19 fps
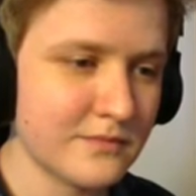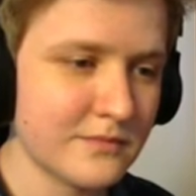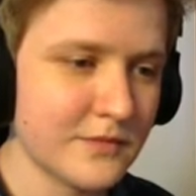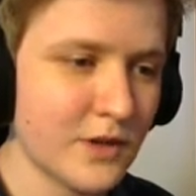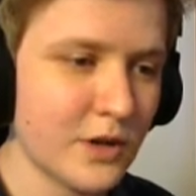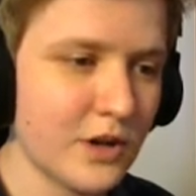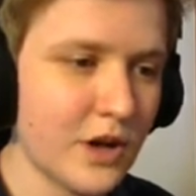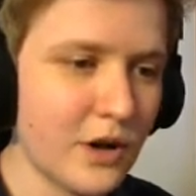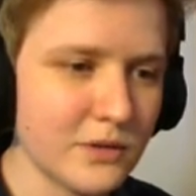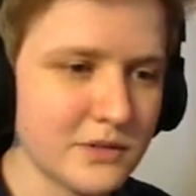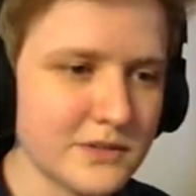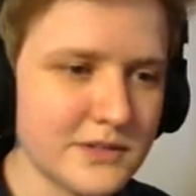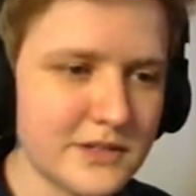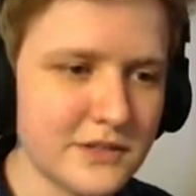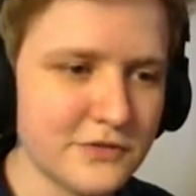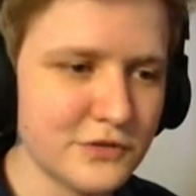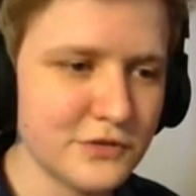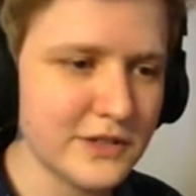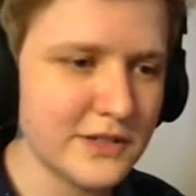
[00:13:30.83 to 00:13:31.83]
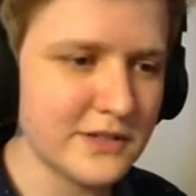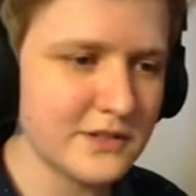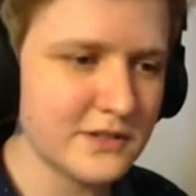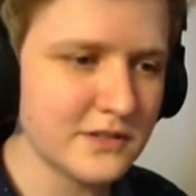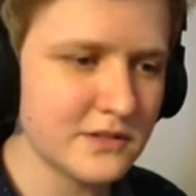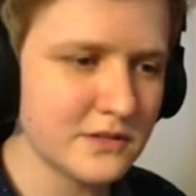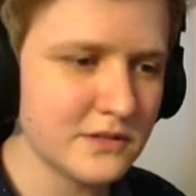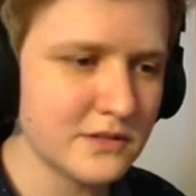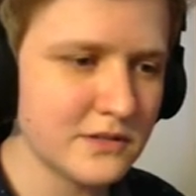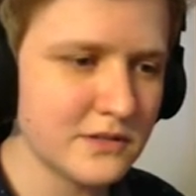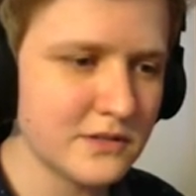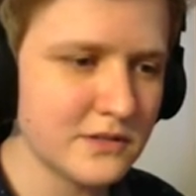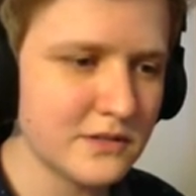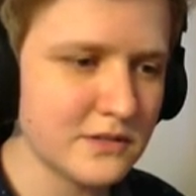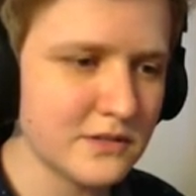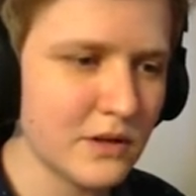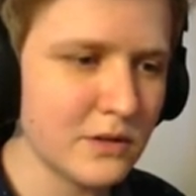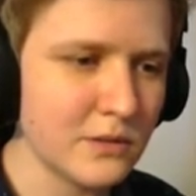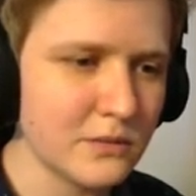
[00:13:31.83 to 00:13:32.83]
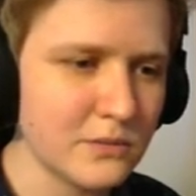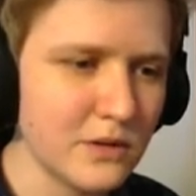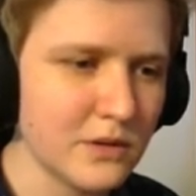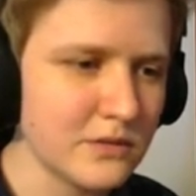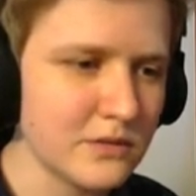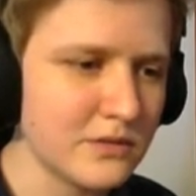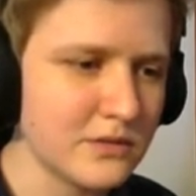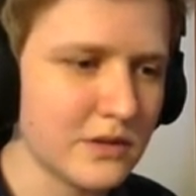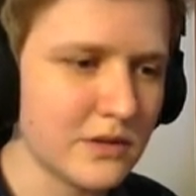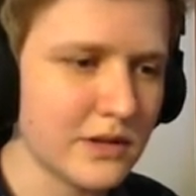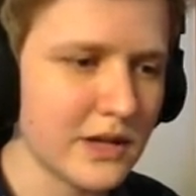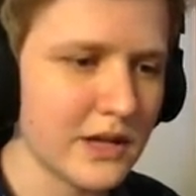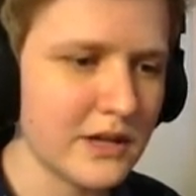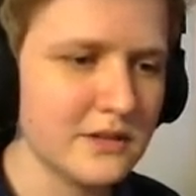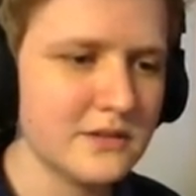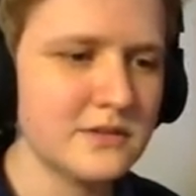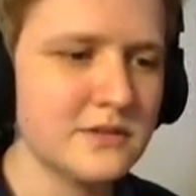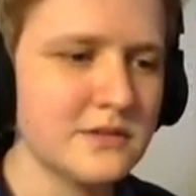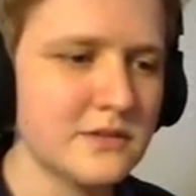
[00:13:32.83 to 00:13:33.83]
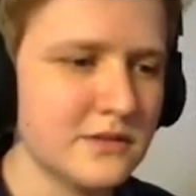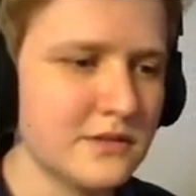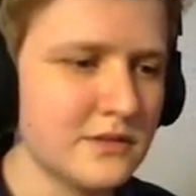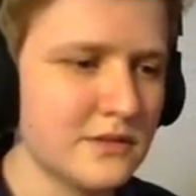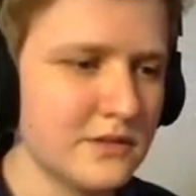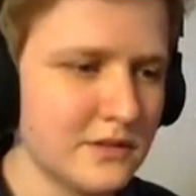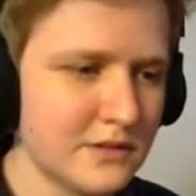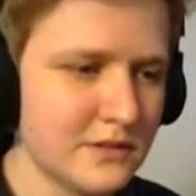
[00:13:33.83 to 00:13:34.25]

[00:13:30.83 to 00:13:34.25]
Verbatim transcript: Oh no! Did it freeze? I'm oh, out. Oh whoa! And okay. you're out